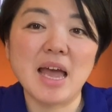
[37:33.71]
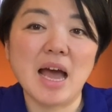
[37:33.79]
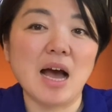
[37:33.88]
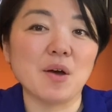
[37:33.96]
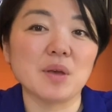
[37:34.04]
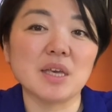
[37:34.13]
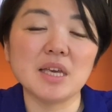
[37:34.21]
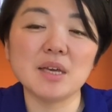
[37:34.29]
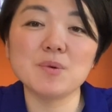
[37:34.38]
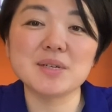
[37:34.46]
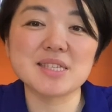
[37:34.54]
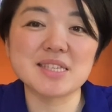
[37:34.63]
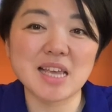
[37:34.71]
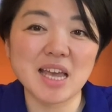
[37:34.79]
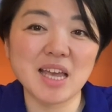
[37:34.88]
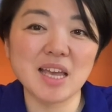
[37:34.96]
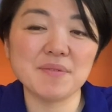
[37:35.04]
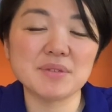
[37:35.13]
how he was
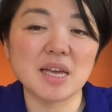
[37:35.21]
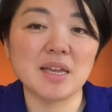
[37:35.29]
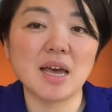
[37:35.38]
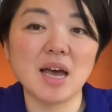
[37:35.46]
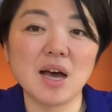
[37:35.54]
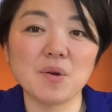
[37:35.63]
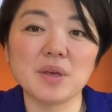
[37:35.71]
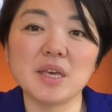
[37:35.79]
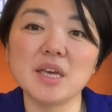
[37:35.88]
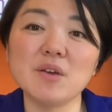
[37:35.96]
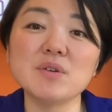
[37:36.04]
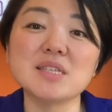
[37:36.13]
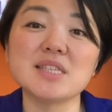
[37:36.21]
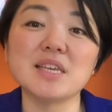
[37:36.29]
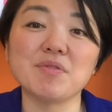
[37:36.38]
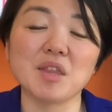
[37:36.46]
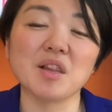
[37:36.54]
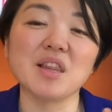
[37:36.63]
saved and how he
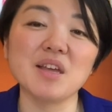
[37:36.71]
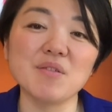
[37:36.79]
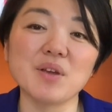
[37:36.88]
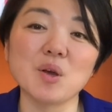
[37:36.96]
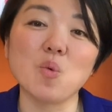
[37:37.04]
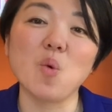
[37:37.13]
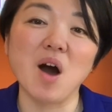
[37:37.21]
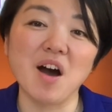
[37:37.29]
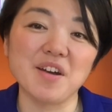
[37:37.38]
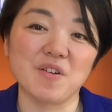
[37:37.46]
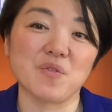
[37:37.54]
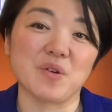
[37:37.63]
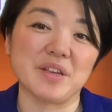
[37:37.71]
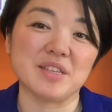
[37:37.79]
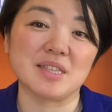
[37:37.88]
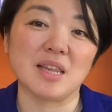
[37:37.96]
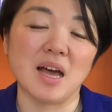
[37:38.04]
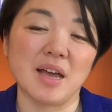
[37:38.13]
received the living water for
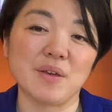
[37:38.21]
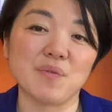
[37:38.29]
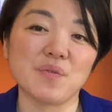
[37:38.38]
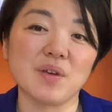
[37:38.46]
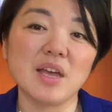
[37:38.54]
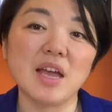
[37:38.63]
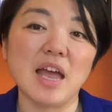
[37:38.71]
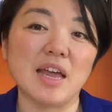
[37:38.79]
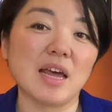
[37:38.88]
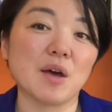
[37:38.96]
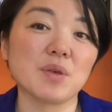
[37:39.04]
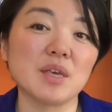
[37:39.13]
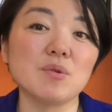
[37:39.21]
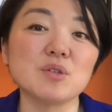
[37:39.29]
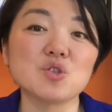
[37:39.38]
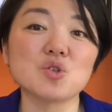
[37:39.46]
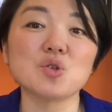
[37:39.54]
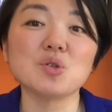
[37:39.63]
his life and how he
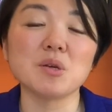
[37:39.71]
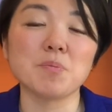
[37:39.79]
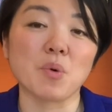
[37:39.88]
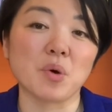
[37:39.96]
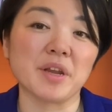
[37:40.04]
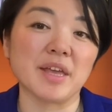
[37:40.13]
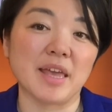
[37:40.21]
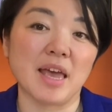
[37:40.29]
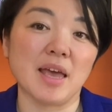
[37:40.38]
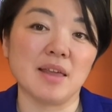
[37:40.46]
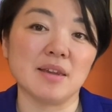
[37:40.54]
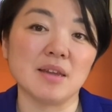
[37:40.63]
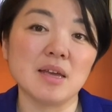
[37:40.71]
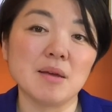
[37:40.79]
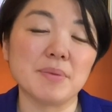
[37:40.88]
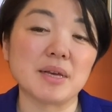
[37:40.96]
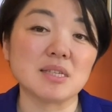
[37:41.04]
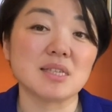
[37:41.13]
was truly born again
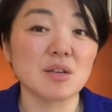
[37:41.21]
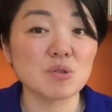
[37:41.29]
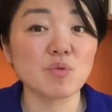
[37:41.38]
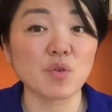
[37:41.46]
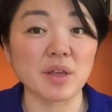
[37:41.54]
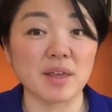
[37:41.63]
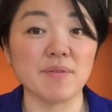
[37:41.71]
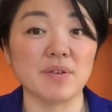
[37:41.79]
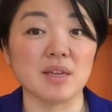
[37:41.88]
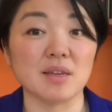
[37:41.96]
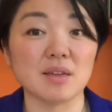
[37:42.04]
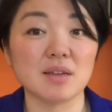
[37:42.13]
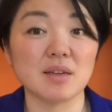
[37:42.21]
because he was forgiven.